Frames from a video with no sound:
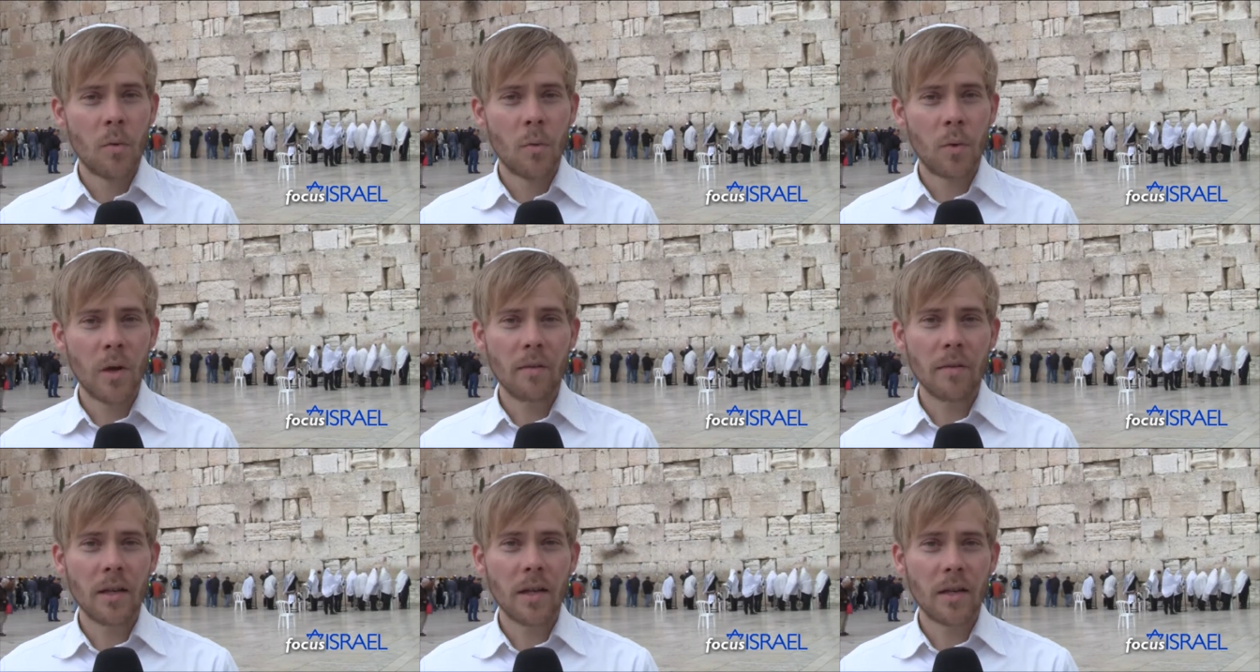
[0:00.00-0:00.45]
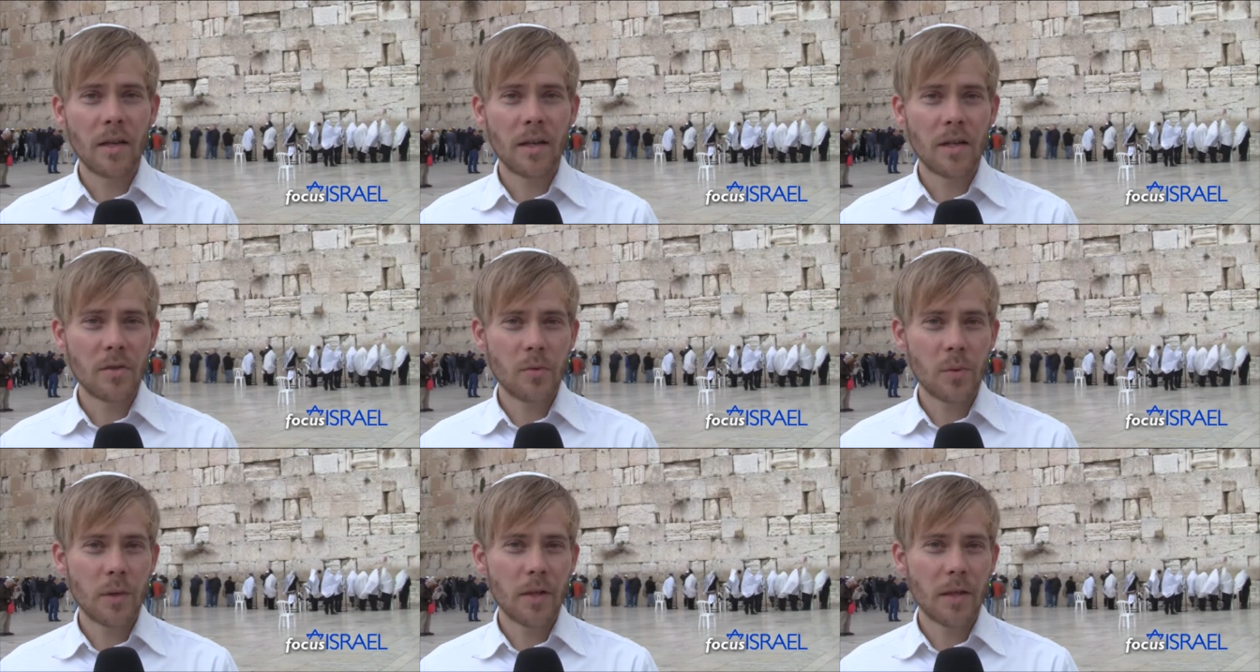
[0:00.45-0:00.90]
We have let
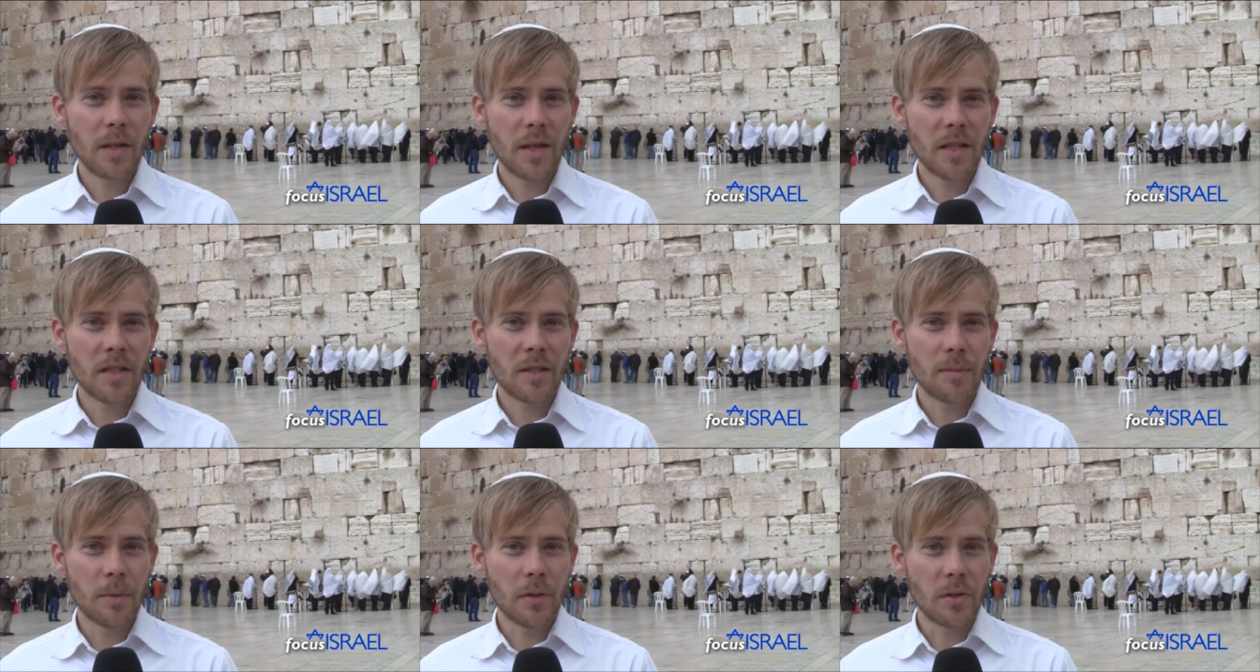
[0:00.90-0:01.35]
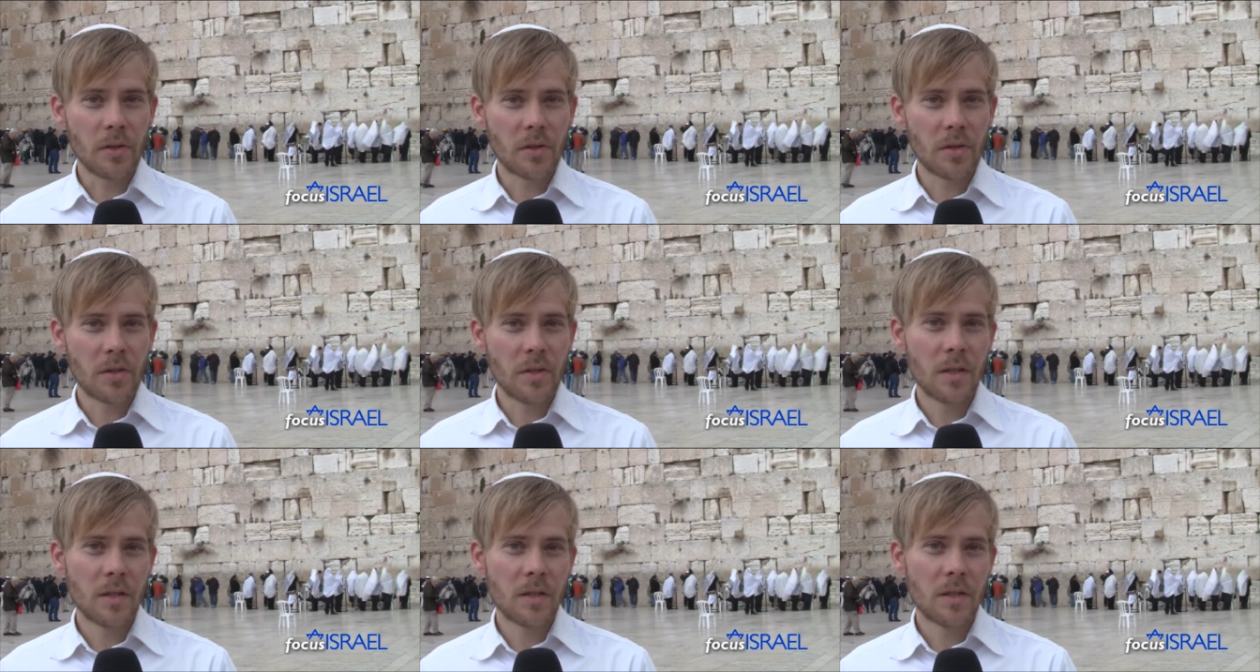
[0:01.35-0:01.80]
Israeli
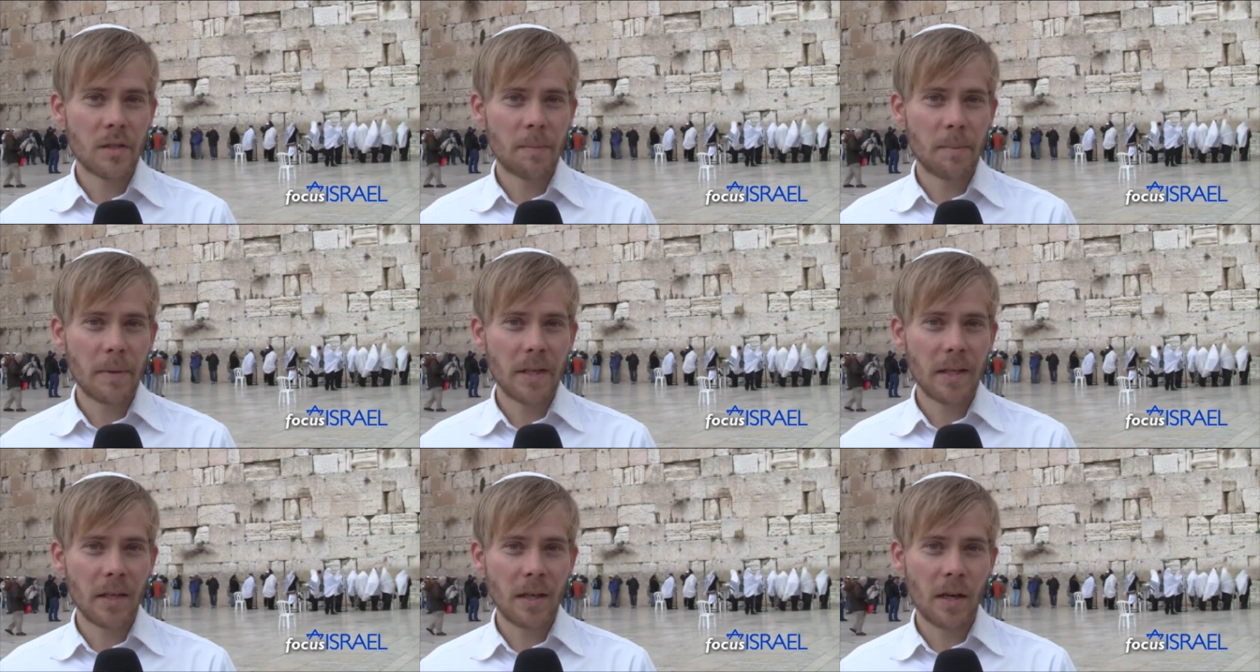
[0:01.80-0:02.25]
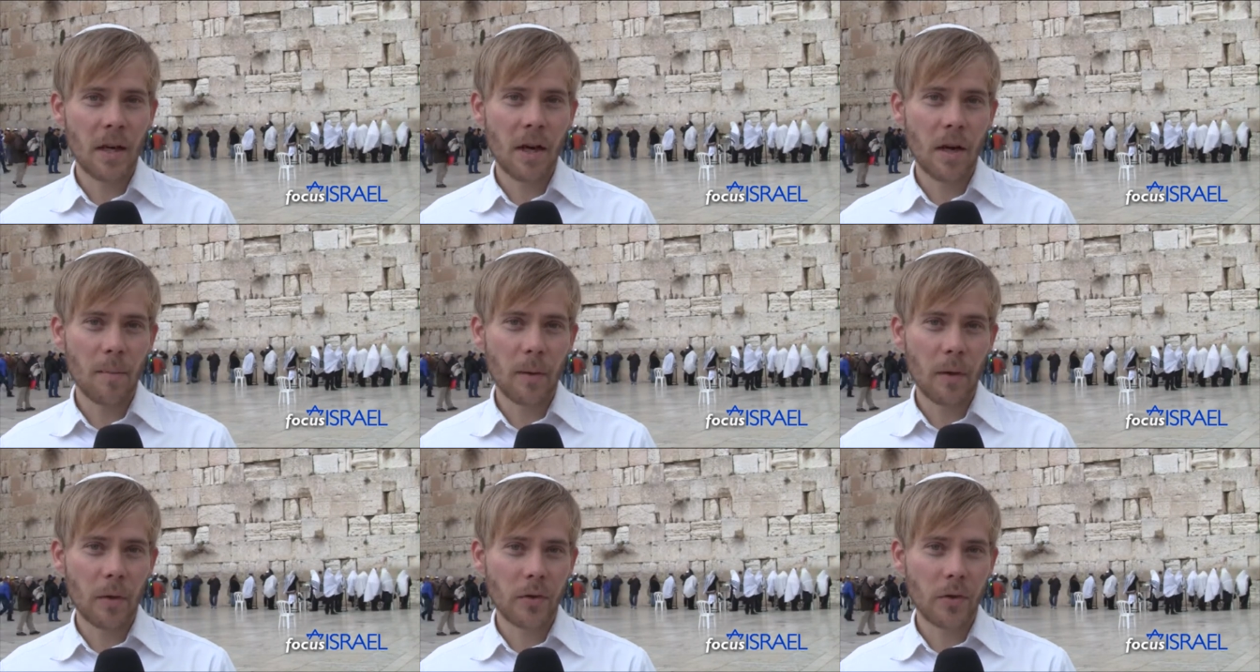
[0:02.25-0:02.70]
experts speak
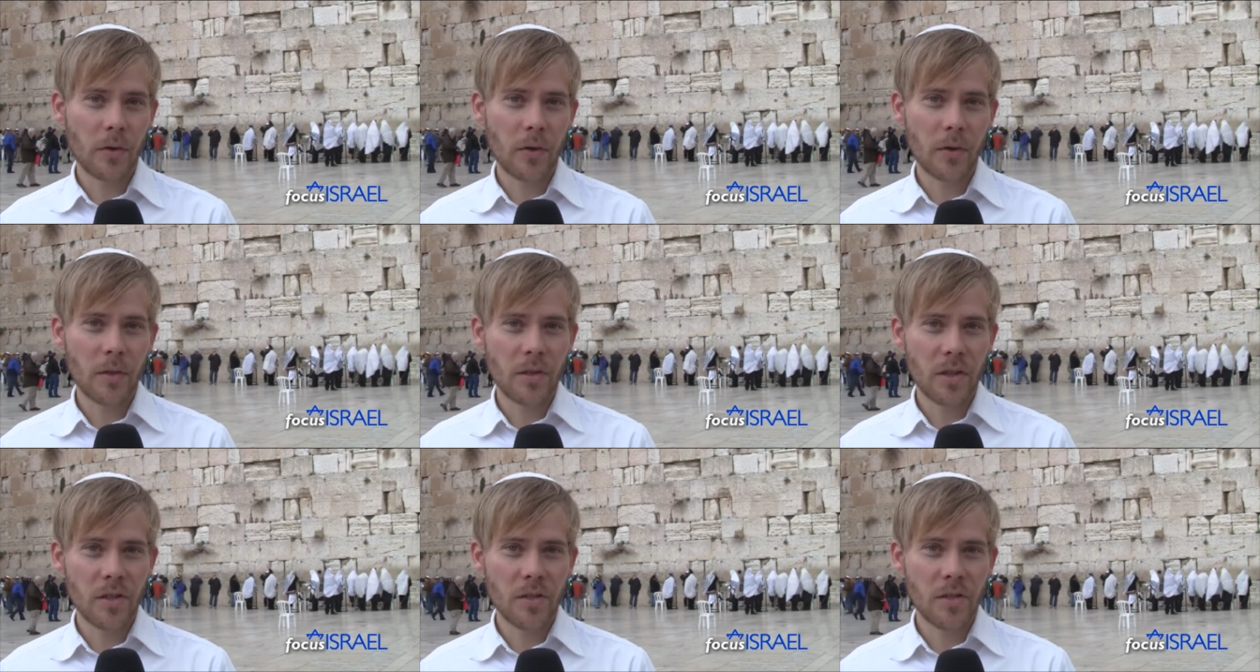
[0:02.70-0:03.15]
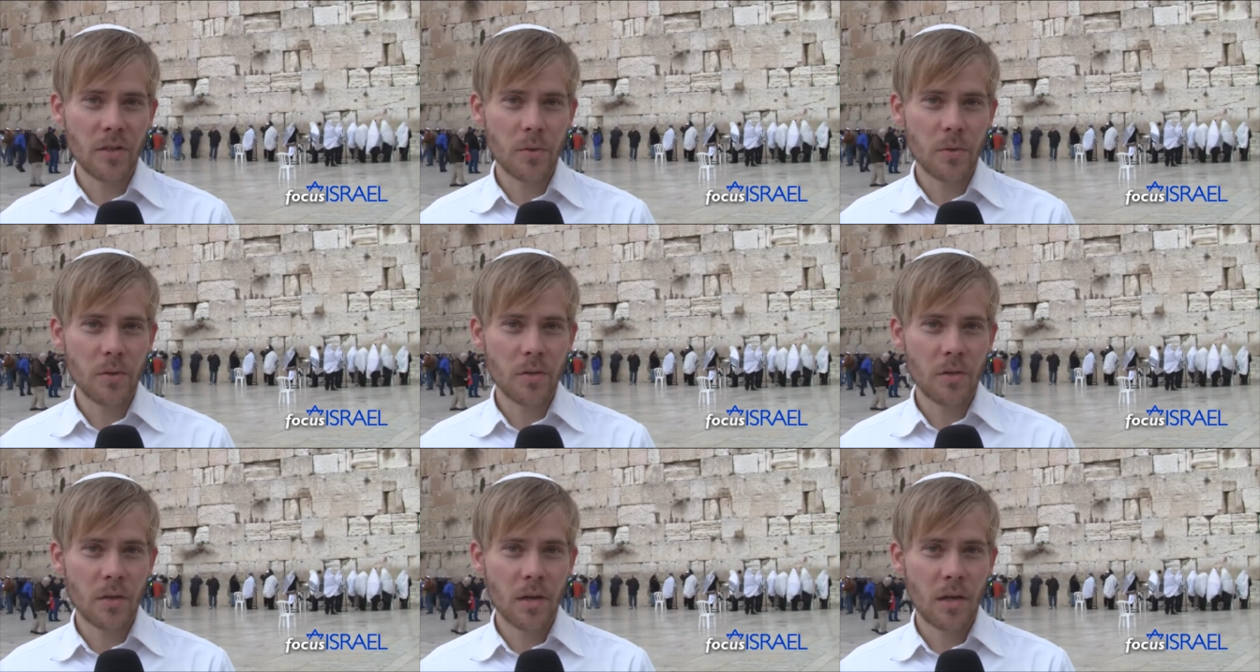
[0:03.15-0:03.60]
about current
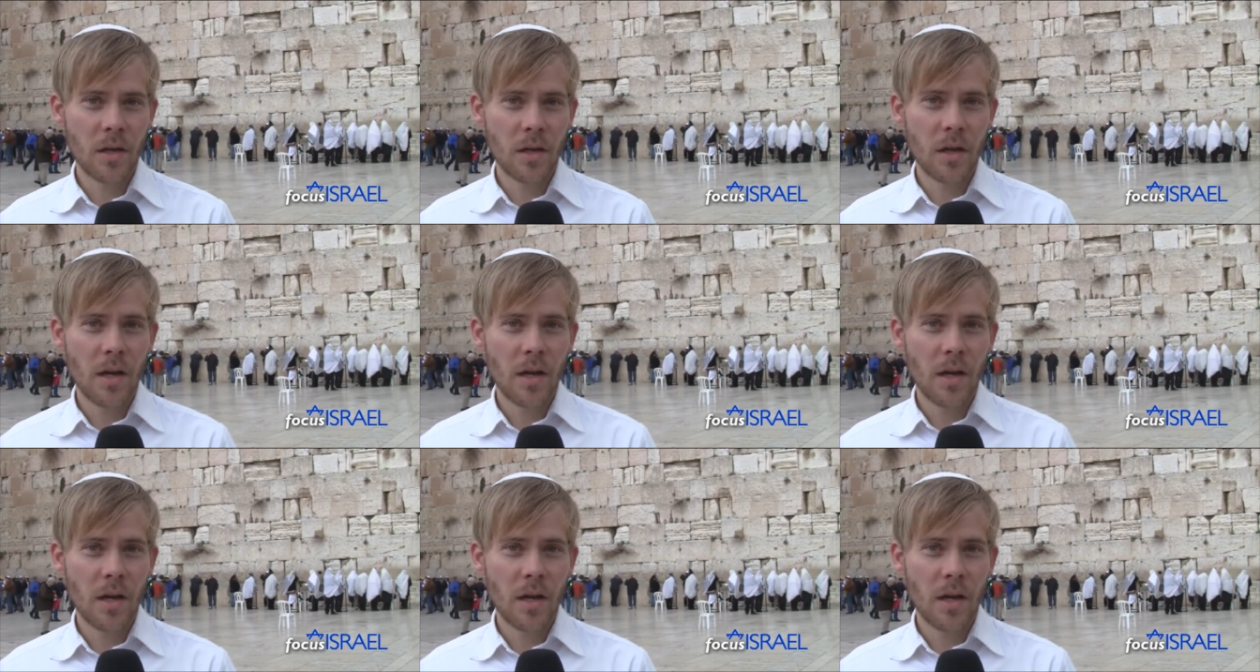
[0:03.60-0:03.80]
issues,